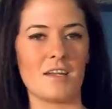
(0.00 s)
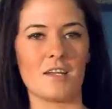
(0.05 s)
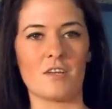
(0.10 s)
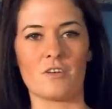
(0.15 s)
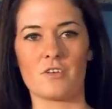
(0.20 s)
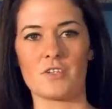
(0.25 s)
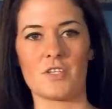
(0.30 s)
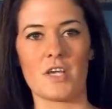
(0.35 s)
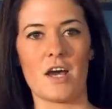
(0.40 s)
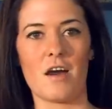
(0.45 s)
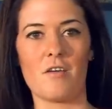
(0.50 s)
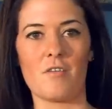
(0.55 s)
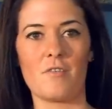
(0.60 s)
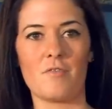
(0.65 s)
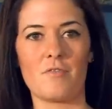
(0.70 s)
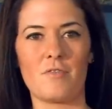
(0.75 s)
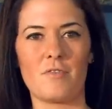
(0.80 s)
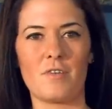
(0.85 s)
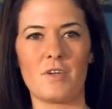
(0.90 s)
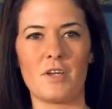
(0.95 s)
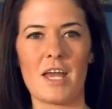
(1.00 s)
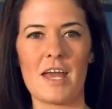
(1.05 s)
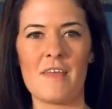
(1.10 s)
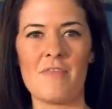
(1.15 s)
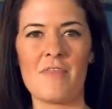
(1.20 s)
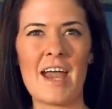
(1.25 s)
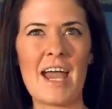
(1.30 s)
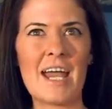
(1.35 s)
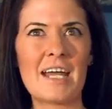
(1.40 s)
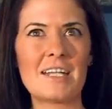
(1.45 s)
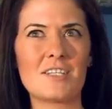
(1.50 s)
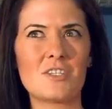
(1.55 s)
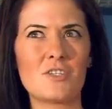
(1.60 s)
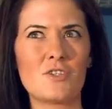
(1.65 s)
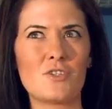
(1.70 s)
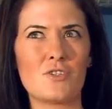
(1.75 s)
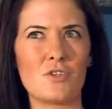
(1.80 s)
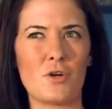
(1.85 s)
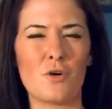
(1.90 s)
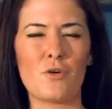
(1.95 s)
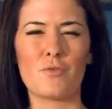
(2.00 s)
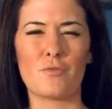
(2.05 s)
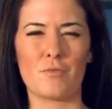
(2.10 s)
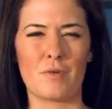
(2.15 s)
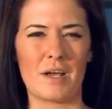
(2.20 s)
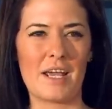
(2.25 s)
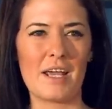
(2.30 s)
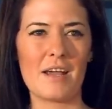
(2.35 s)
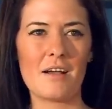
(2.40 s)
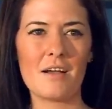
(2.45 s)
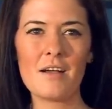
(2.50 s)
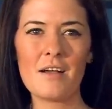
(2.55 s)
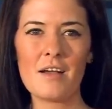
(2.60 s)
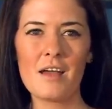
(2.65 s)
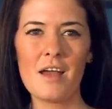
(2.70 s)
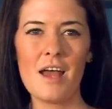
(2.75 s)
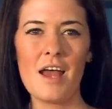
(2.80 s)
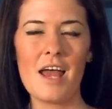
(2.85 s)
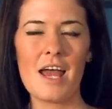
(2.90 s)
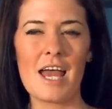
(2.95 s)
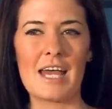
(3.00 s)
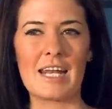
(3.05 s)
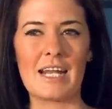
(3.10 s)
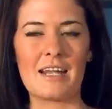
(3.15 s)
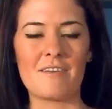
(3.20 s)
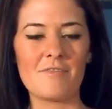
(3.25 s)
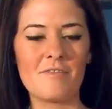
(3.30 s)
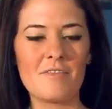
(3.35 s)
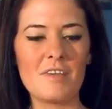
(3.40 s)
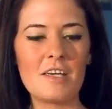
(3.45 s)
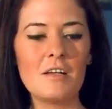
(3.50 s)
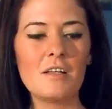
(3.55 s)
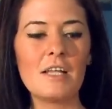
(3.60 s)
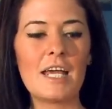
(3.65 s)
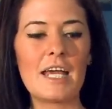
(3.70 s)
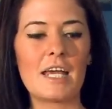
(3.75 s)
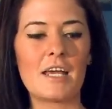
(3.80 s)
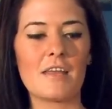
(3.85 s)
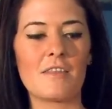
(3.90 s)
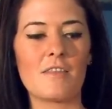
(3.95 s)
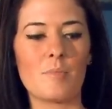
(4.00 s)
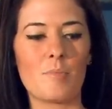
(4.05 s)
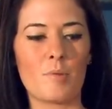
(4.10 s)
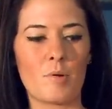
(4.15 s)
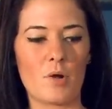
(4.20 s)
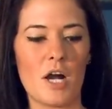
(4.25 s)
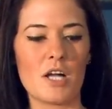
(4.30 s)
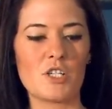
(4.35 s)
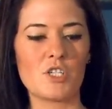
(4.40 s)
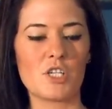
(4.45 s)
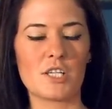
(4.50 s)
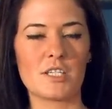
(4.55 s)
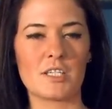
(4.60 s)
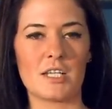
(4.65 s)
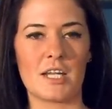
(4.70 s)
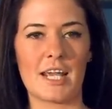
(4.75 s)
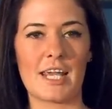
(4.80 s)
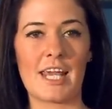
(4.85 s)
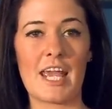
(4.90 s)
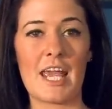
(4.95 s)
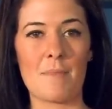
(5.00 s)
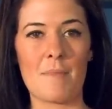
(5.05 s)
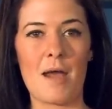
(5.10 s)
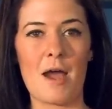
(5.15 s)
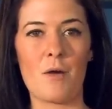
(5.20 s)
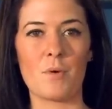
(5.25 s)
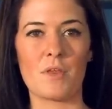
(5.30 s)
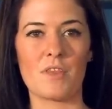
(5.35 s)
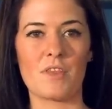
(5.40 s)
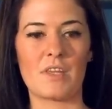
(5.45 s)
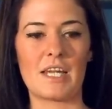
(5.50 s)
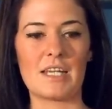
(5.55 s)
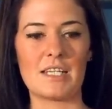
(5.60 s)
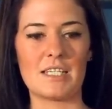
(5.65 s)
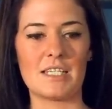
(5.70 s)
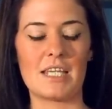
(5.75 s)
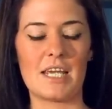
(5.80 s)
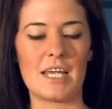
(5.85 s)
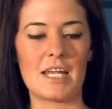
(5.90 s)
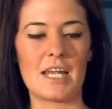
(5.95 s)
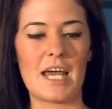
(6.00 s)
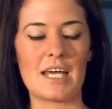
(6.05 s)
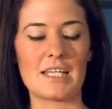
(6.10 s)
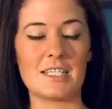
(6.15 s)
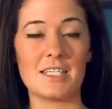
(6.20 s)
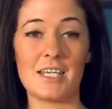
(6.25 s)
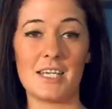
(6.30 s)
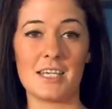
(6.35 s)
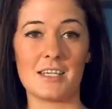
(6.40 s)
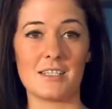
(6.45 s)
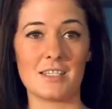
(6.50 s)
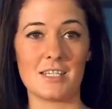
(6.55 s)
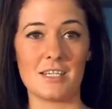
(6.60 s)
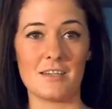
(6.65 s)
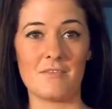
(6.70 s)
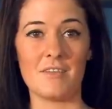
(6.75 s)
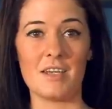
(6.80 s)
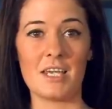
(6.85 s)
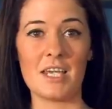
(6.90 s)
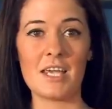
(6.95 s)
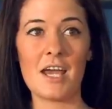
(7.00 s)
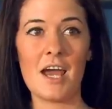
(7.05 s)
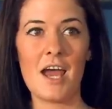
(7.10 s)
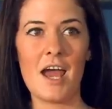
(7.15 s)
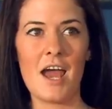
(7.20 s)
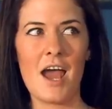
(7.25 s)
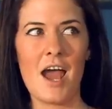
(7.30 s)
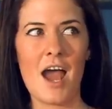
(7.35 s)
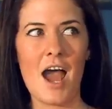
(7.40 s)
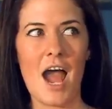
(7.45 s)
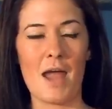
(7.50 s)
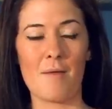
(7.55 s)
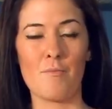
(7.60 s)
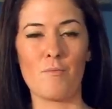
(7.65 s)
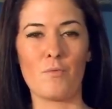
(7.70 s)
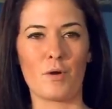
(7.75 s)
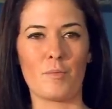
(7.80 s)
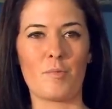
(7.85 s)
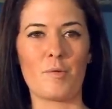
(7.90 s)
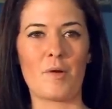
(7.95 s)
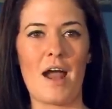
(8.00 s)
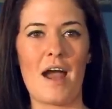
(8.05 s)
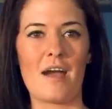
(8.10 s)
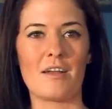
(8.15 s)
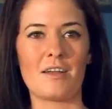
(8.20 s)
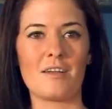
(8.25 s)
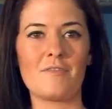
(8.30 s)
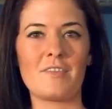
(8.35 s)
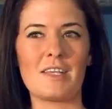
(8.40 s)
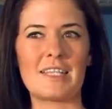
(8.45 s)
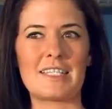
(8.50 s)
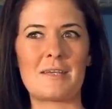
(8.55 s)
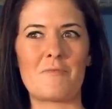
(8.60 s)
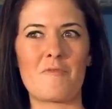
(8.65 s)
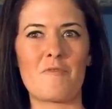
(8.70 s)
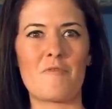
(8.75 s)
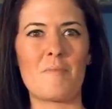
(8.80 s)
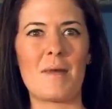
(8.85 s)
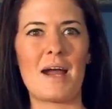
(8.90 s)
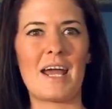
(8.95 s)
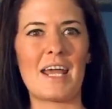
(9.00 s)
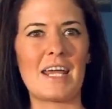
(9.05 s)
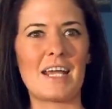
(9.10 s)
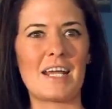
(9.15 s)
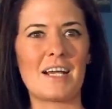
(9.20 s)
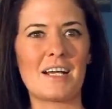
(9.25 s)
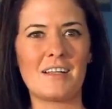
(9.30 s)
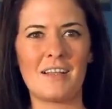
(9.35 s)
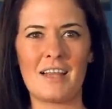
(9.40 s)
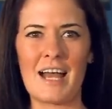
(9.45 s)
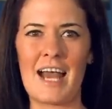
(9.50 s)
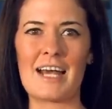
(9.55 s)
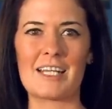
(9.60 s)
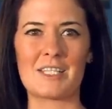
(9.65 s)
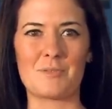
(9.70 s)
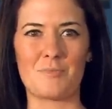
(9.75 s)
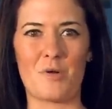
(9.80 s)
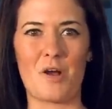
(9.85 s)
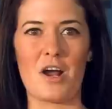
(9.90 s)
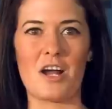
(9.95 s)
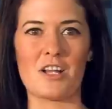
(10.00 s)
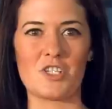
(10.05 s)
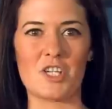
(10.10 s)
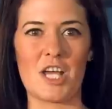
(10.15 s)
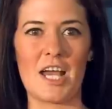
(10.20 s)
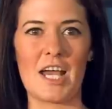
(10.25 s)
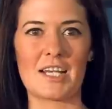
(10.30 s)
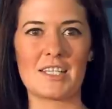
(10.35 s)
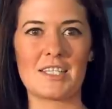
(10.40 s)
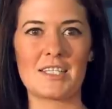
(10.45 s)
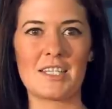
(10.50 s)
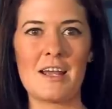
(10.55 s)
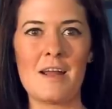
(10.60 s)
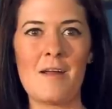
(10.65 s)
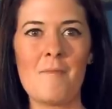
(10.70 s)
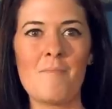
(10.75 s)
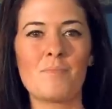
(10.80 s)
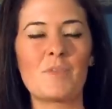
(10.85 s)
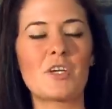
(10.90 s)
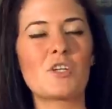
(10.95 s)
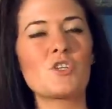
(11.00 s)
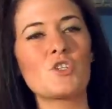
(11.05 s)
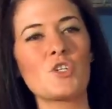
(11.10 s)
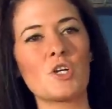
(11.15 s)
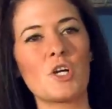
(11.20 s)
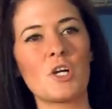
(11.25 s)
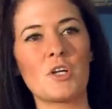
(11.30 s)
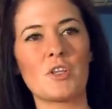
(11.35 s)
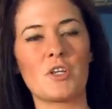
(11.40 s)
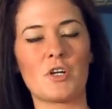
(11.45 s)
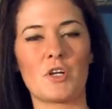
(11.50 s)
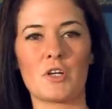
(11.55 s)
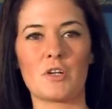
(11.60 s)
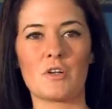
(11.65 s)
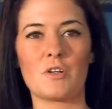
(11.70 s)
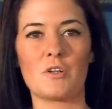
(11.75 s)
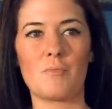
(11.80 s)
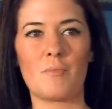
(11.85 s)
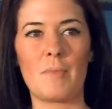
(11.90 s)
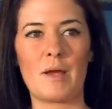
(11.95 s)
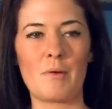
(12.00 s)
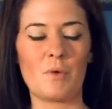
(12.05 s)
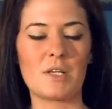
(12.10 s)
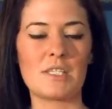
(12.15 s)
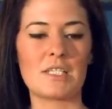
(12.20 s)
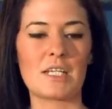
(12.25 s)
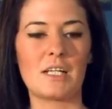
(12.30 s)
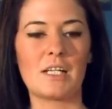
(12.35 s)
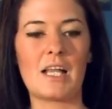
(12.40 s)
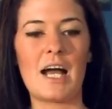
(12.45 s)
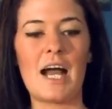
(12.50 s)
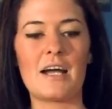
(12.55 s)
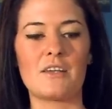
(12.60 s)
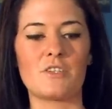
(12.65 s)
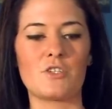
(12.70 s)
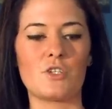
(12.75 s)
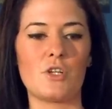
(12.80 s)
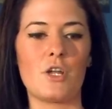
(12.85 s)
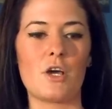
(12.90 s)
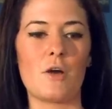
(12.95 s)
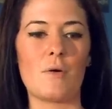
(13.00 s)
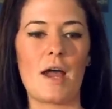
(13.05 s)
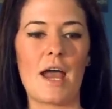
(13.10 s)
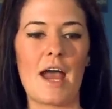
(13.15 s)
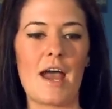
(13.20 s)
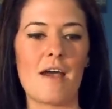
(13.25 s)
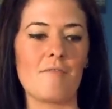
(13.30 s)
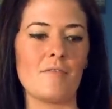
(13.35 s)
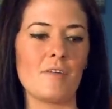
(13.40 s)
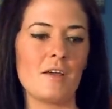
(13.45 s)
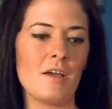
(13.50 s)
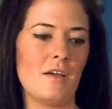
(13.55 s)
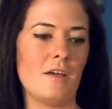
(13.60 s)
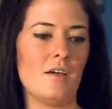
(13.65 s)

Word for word: it yourself. And that's so rare. And I feel like the projects that I came out with that I did at TSTV, I'm more proud of than some of my class projects. Like sure, they're, my ones in class, you know, have